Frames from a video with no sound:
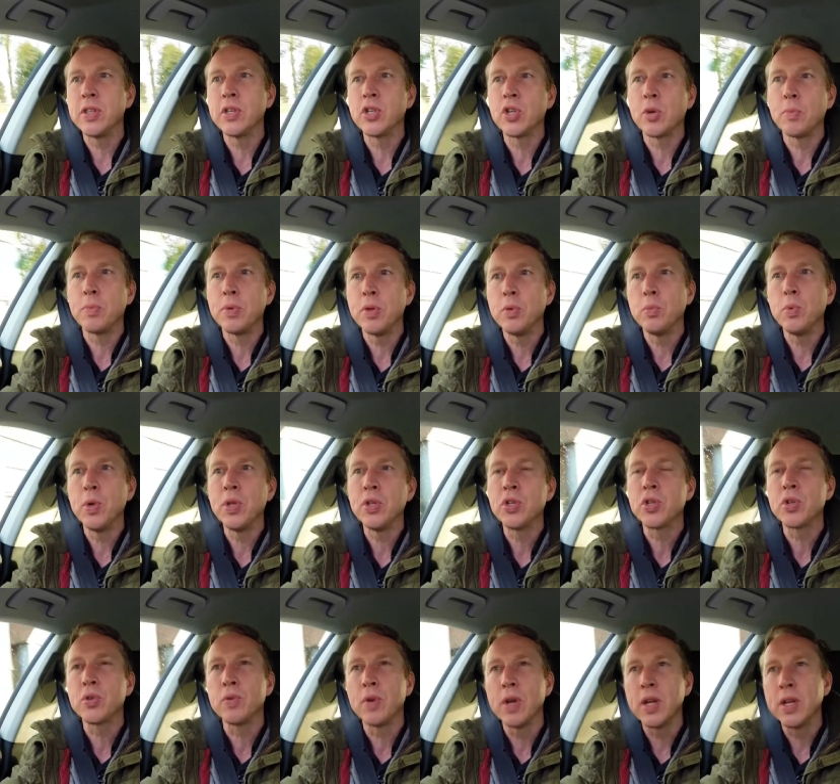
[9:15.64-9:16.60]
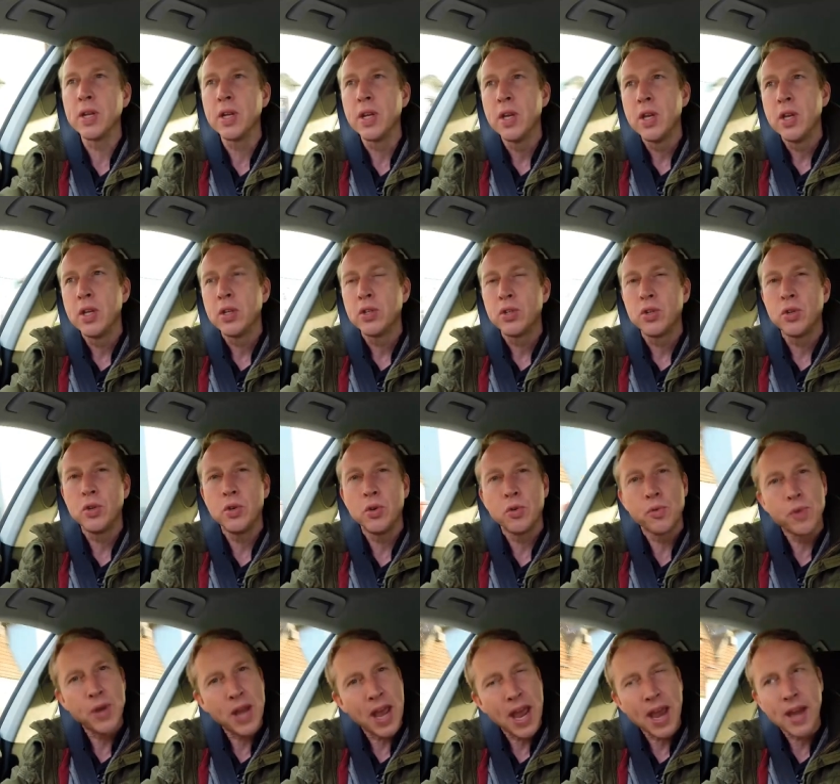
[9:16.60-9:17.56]
at the top of the windscreen
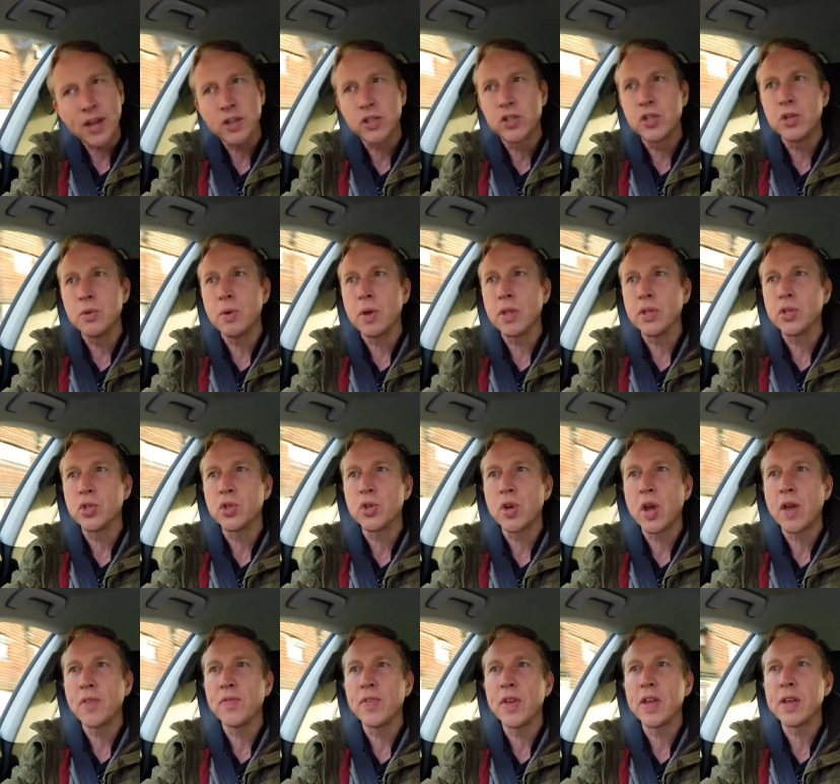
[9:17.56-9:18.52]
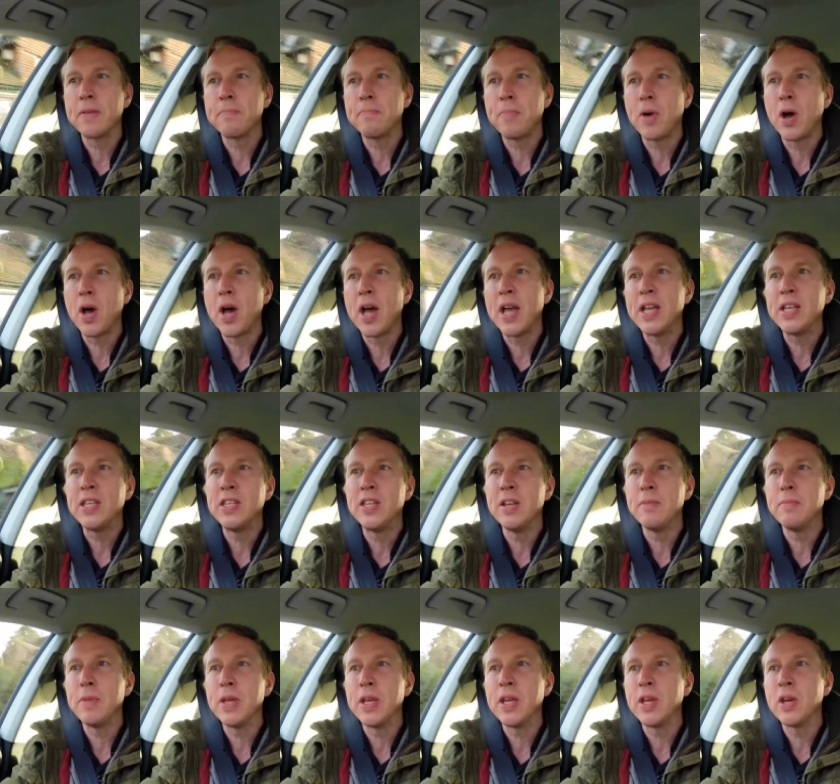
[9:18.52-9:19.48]
to react to other traffic by
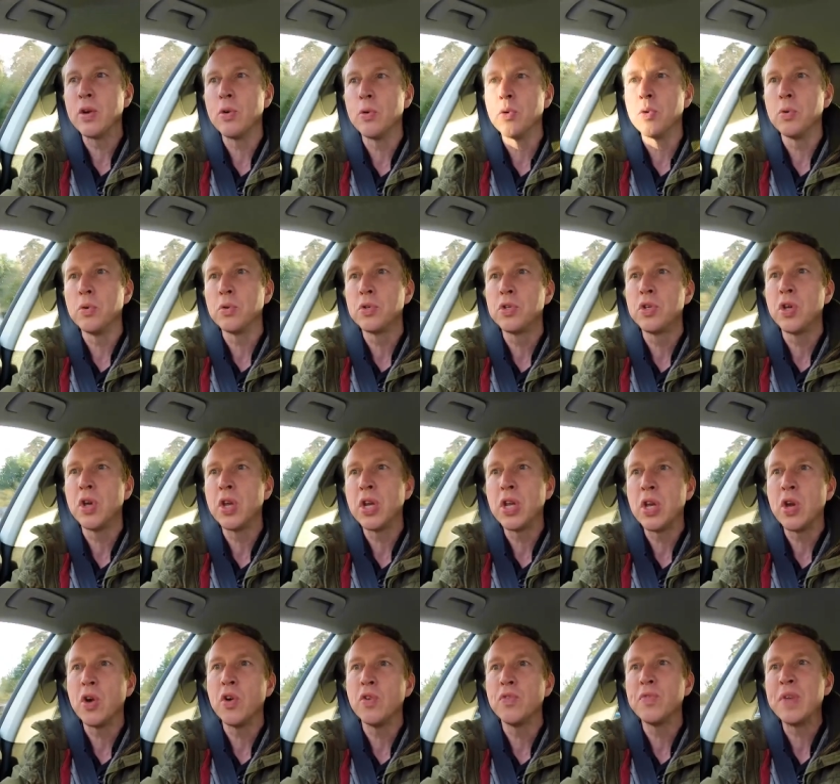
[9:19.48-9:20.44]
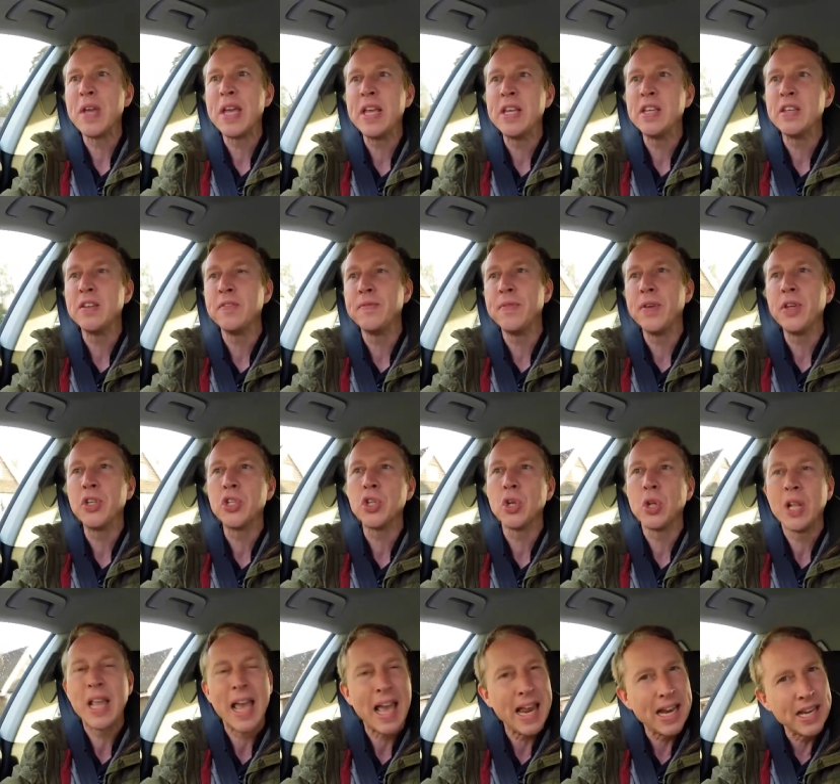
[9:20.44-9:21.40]
dimming or turning off
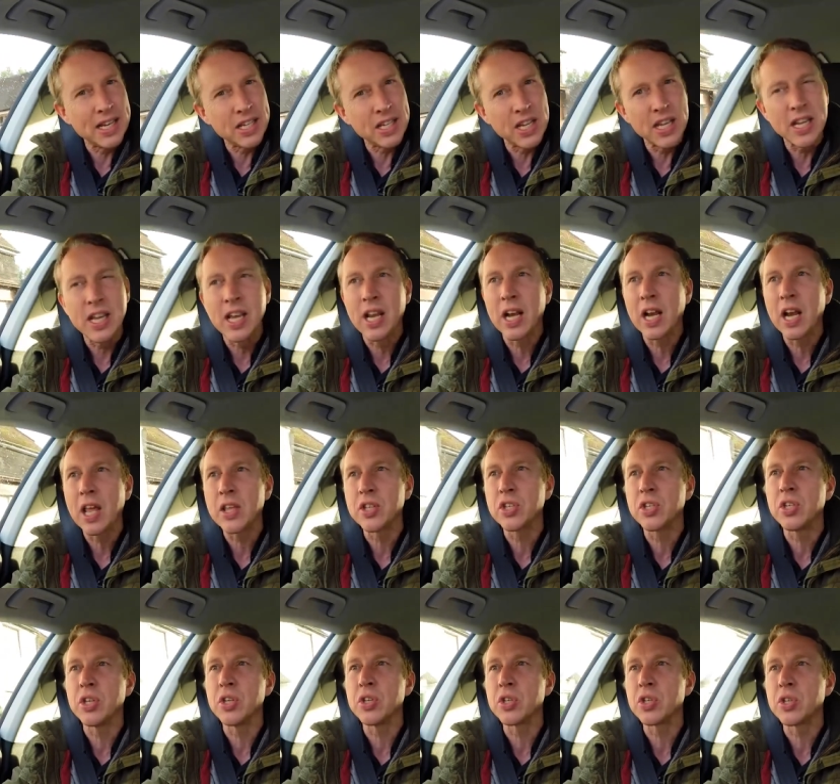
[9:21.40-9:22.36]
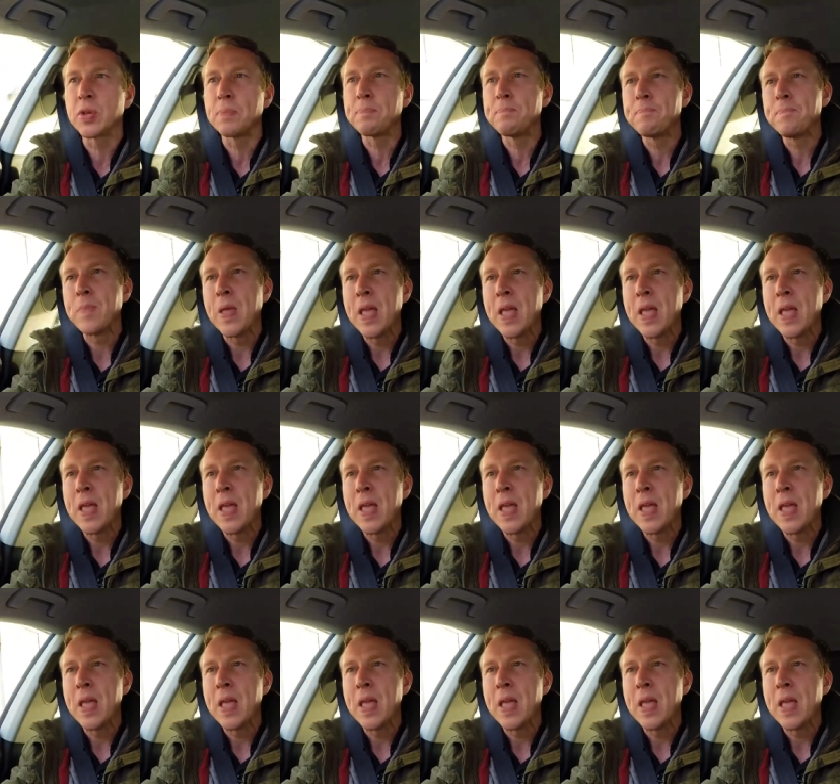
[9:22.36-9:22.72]
individual LED clusters.